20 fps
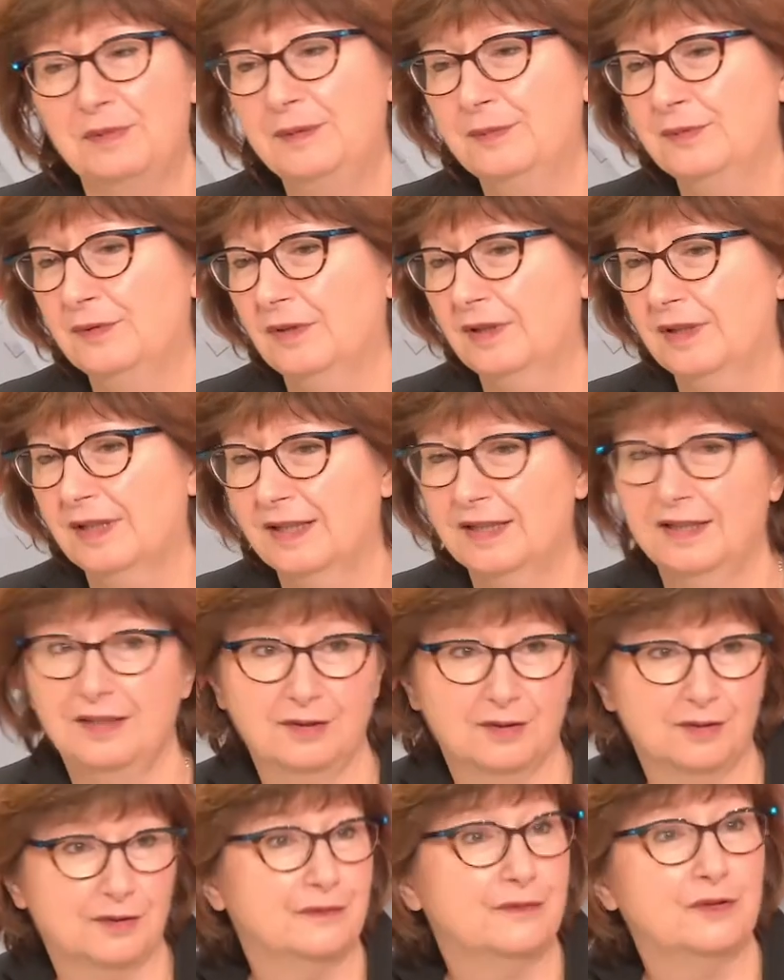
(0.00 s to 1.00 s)
people
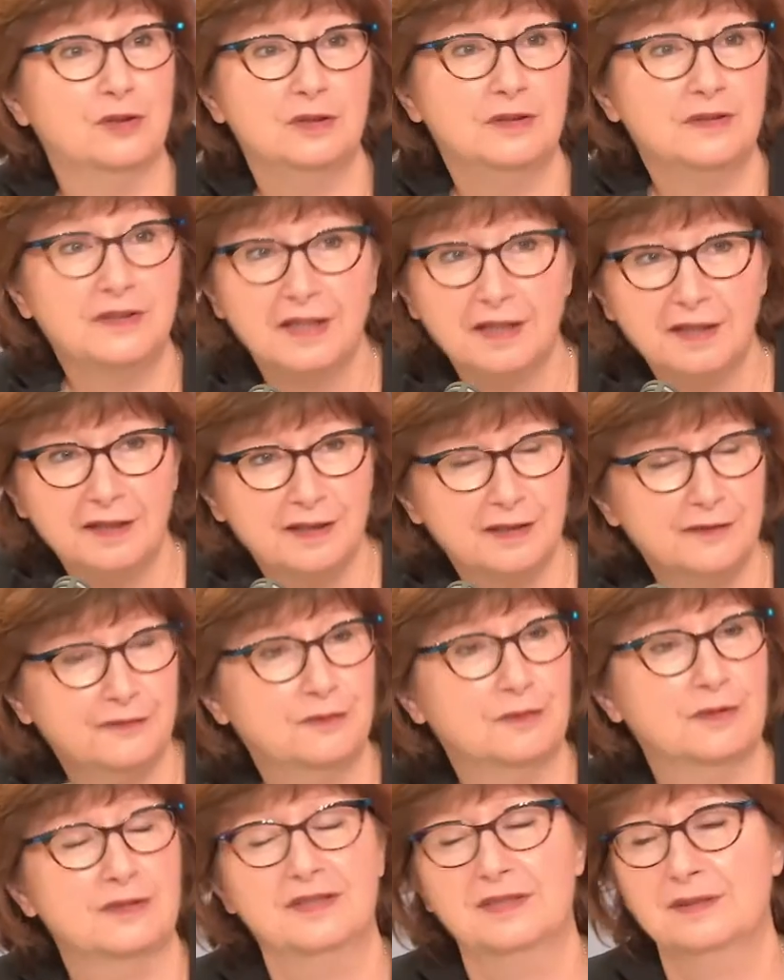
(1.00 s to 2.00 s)
like uh, Voltaire,
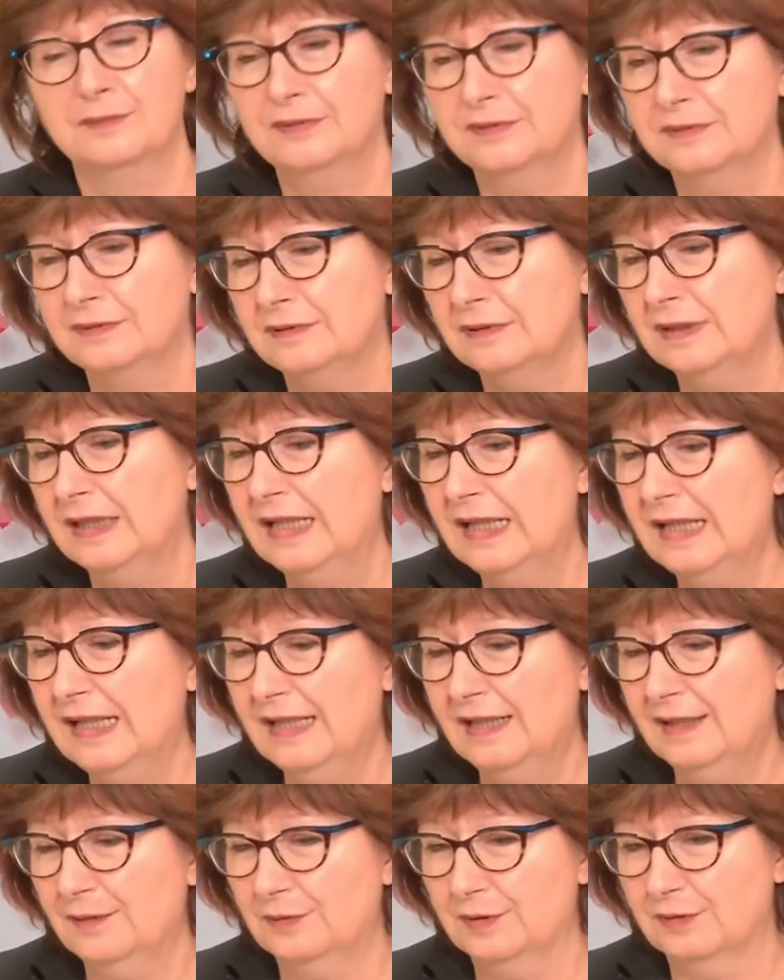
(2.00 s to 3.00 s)
for example,
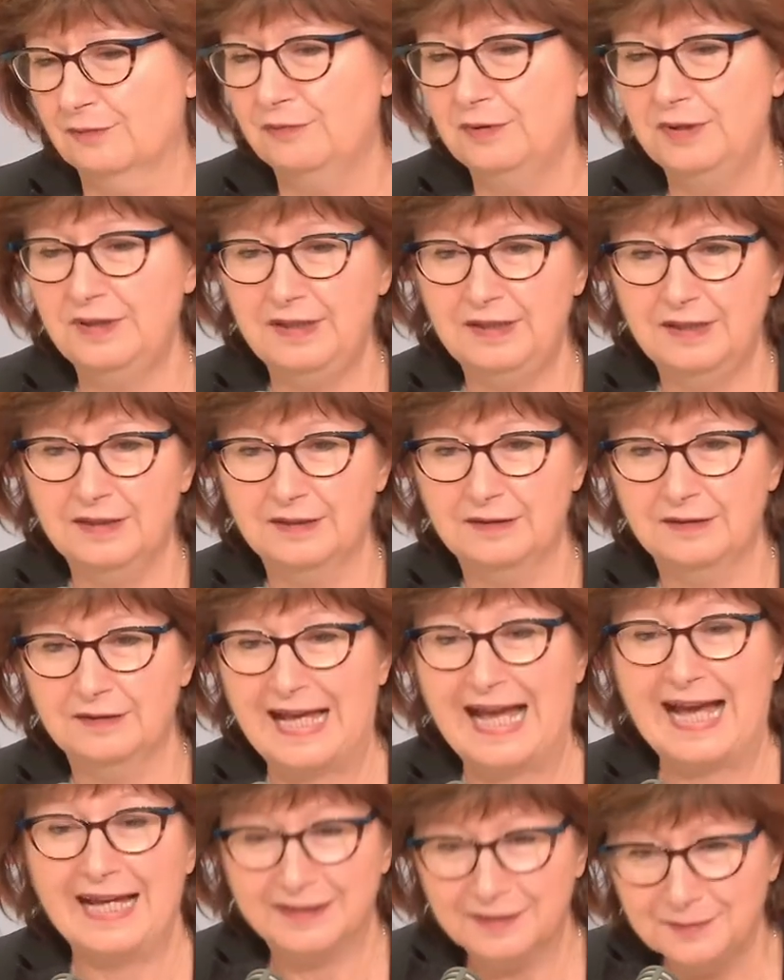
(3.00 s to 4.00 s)
were really uh,
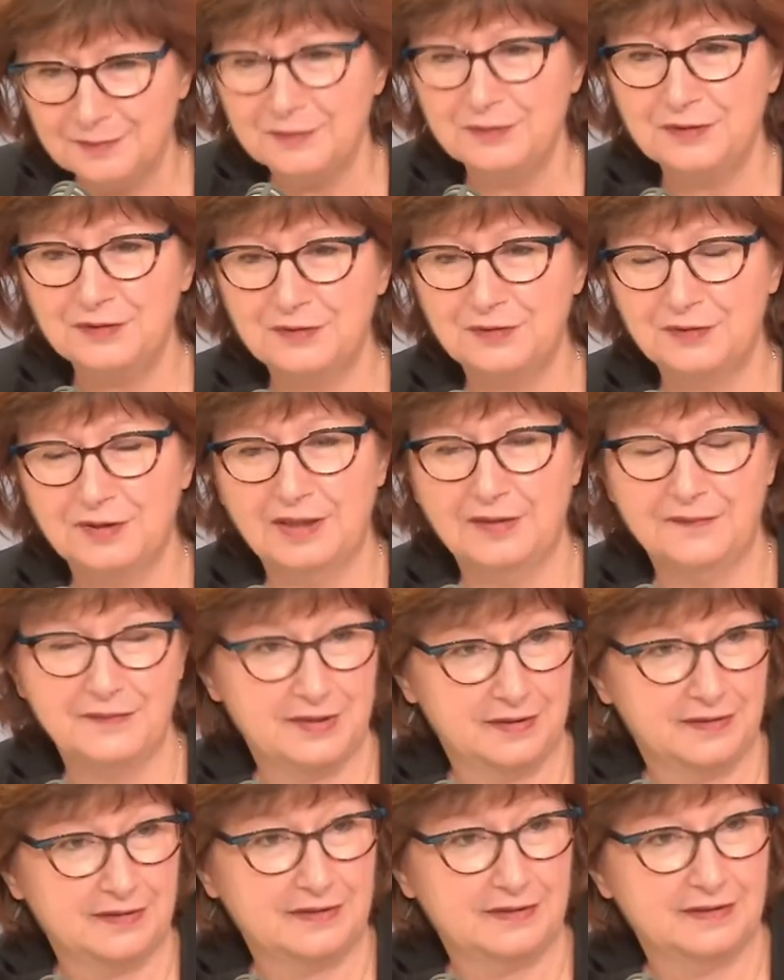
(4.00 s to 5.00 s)
adamant to have
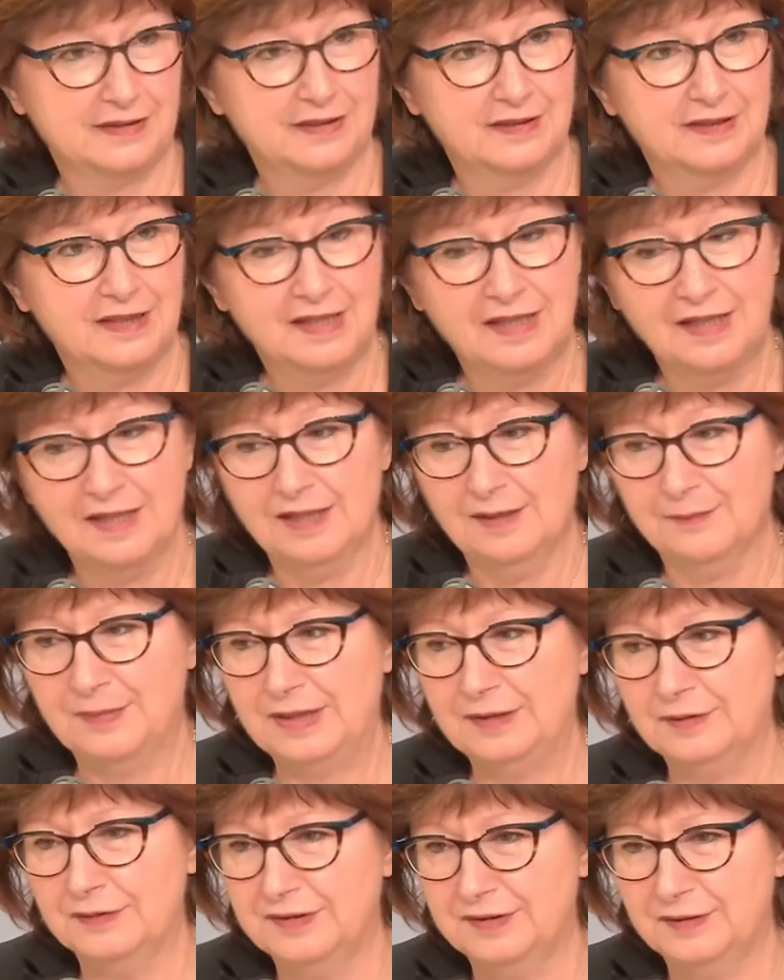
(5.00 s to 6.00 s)
this uh,
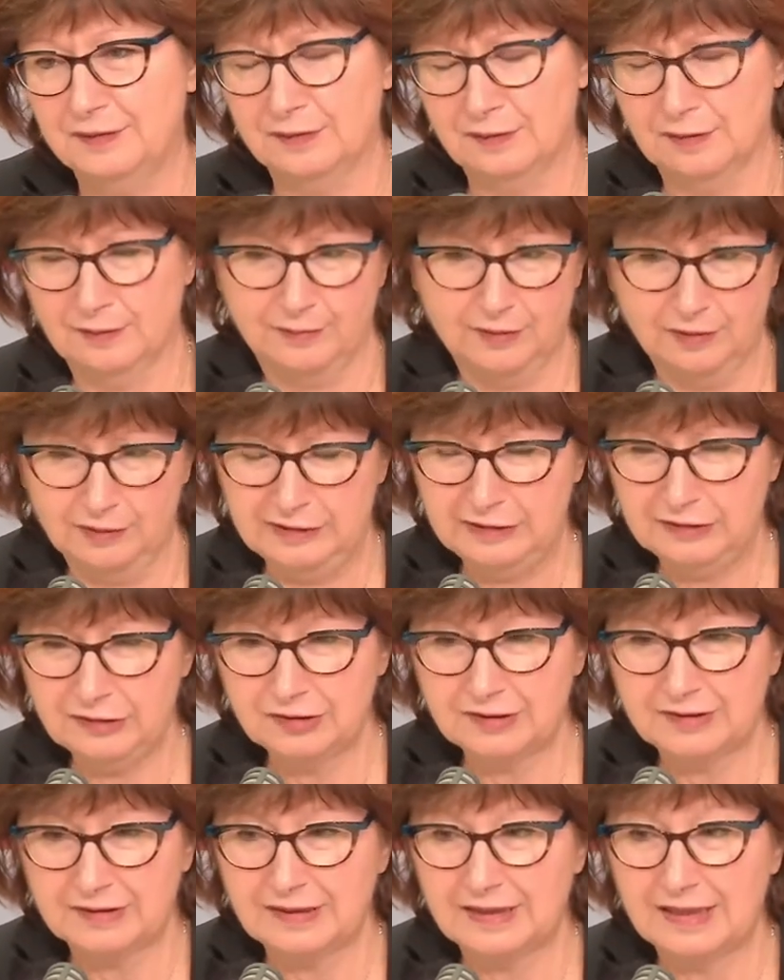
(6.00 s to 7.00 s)
penalty uh,
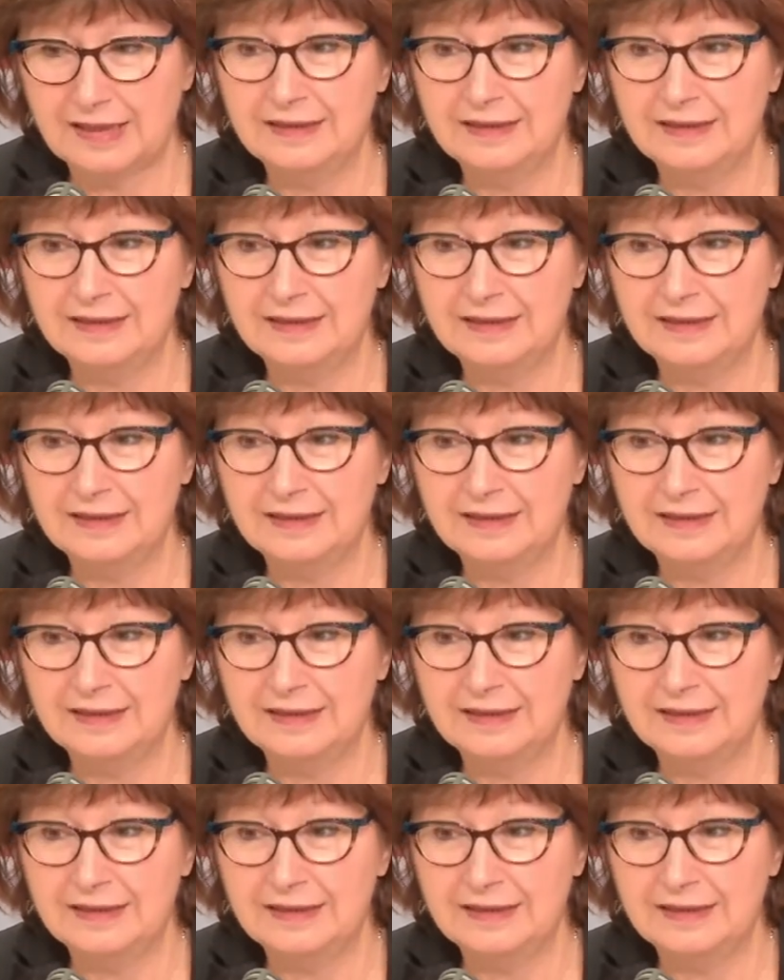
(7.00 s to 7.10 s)
abolished.